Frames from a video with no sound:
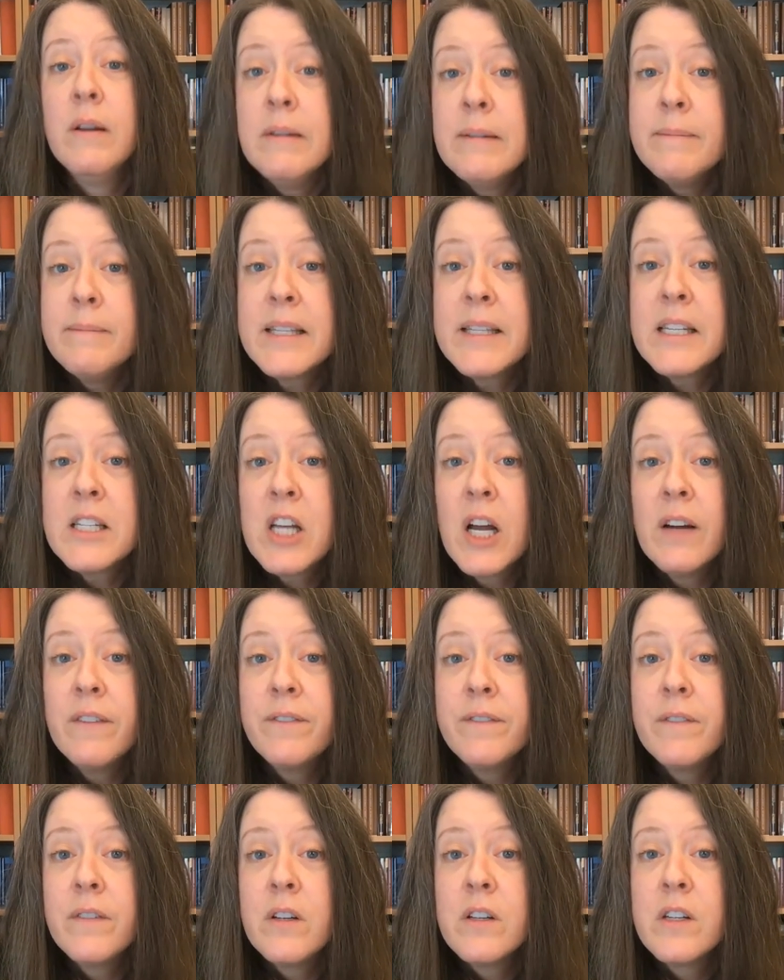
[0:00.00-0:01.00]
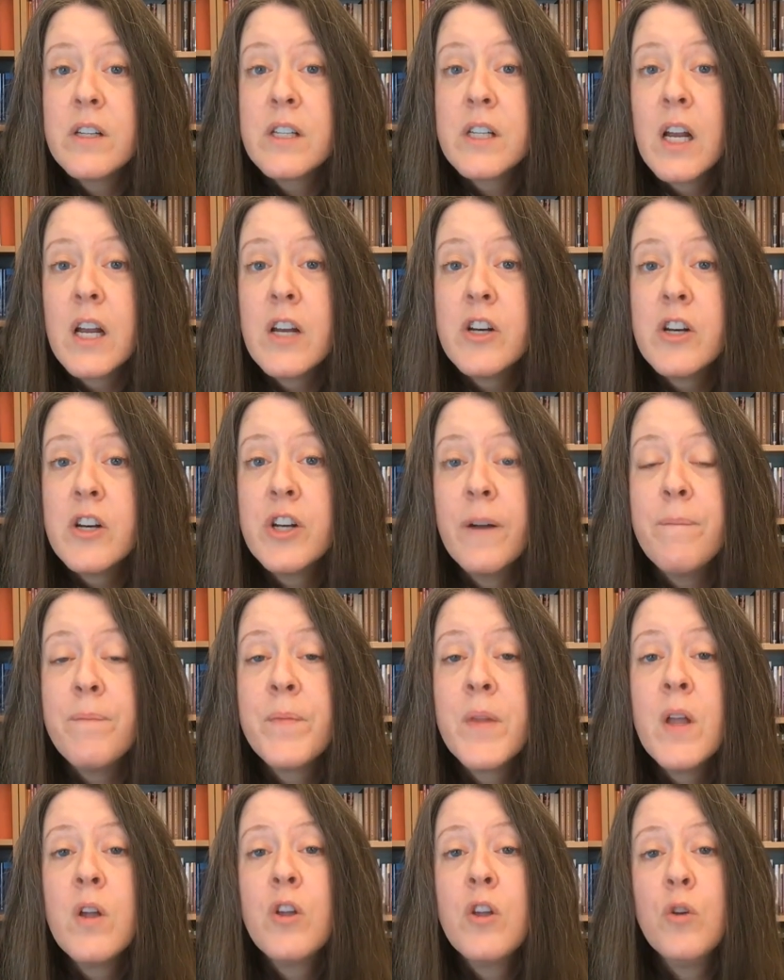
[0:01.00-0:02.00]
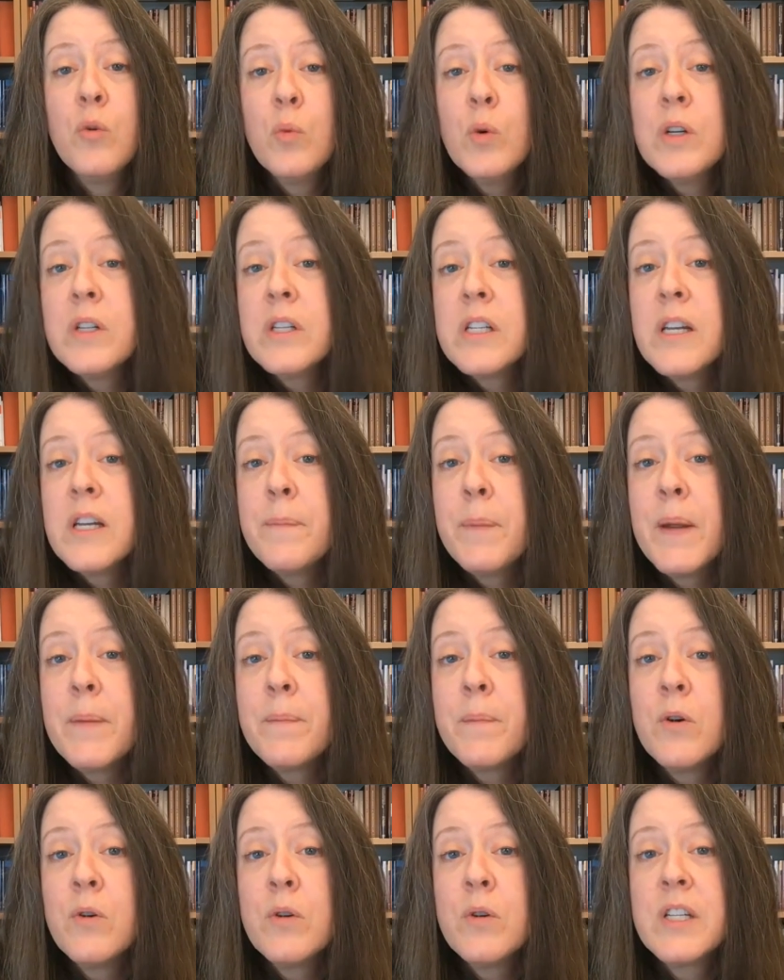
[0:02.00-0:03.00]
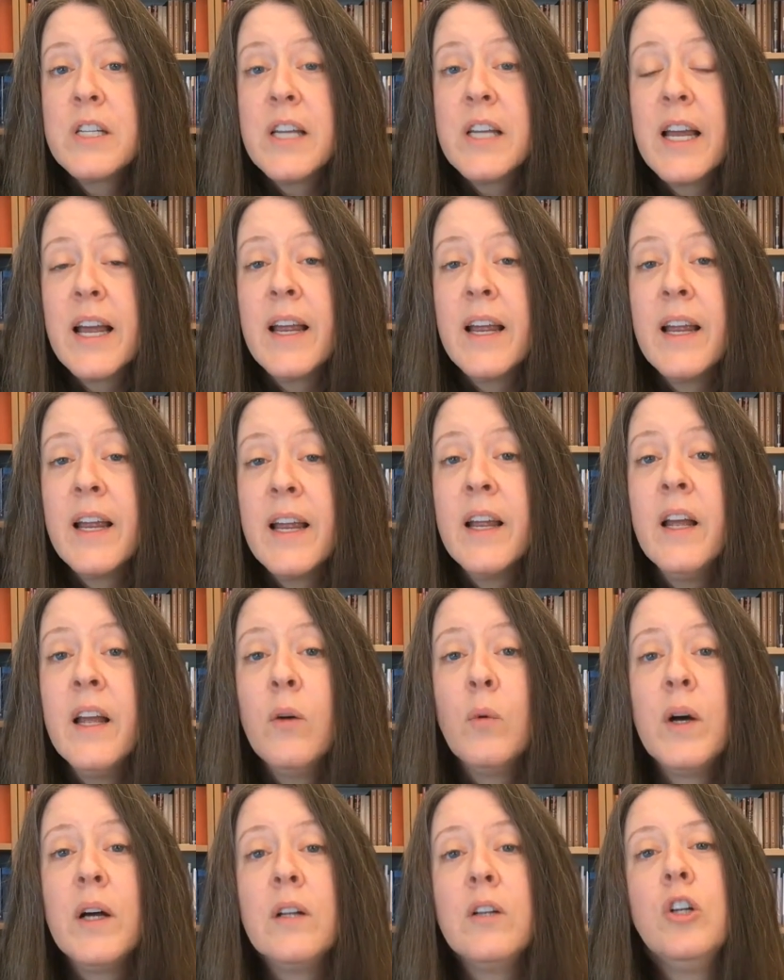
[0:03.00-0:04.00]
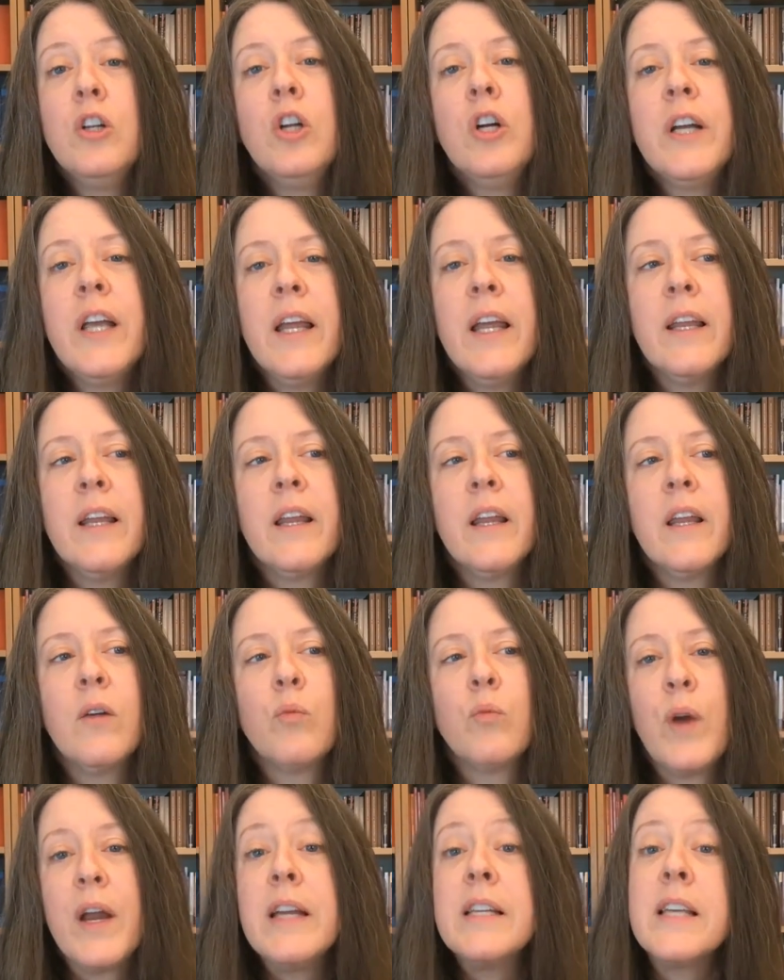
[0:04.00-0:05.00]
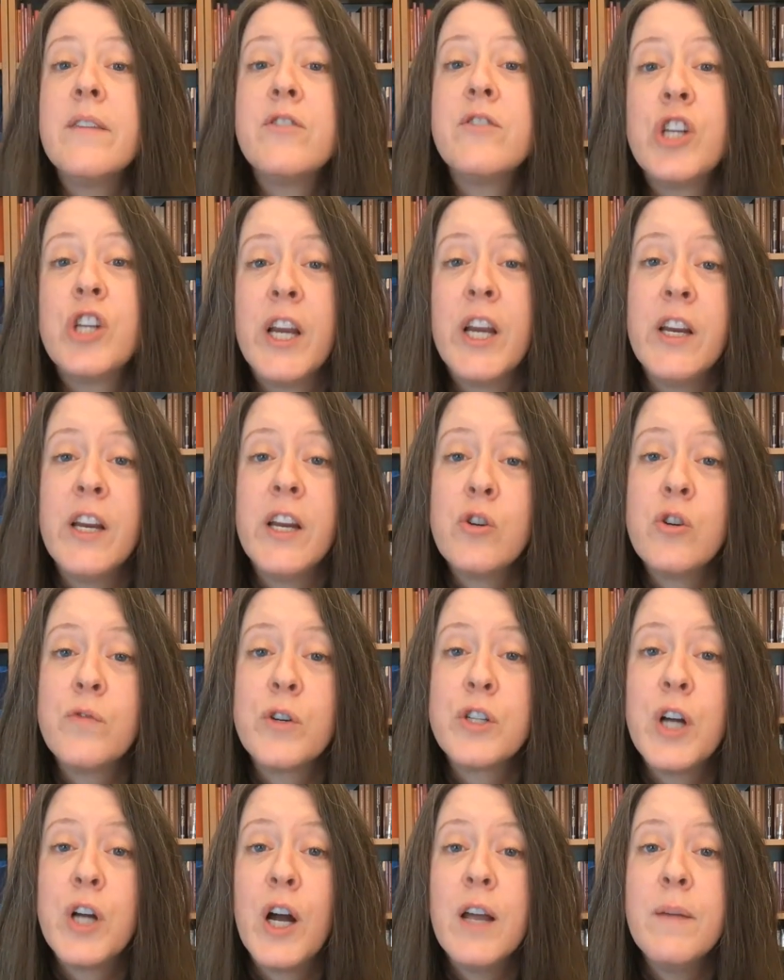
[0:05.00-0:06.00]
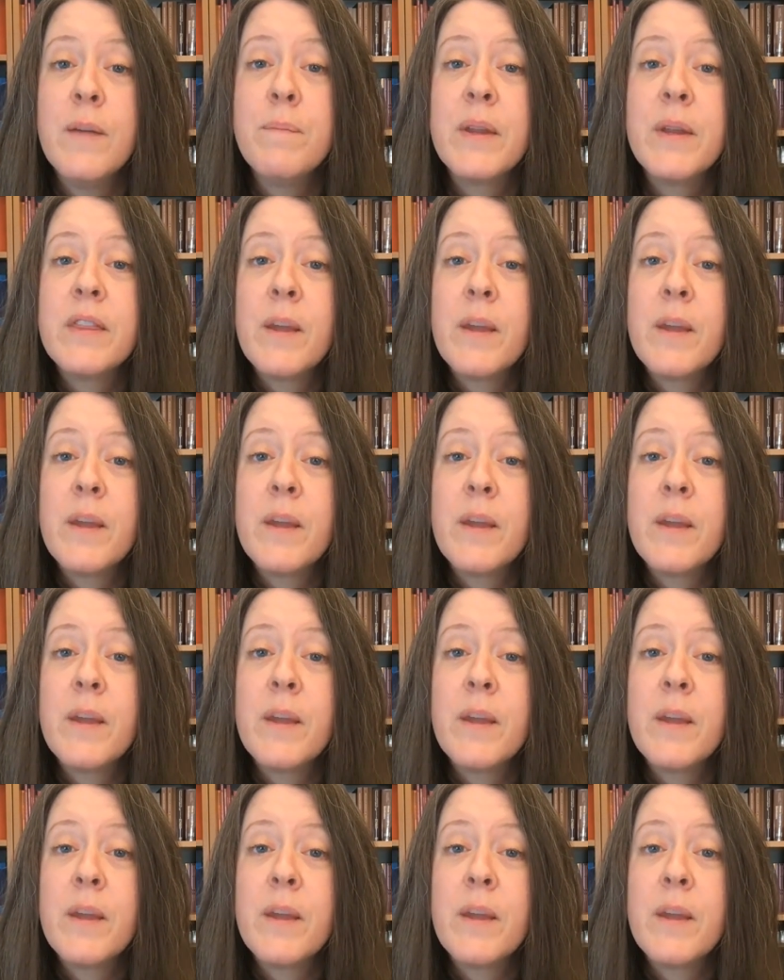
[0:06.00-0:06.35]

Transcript: It's a tough discussion you will see people who say, well, look at the rates have changed over time, but the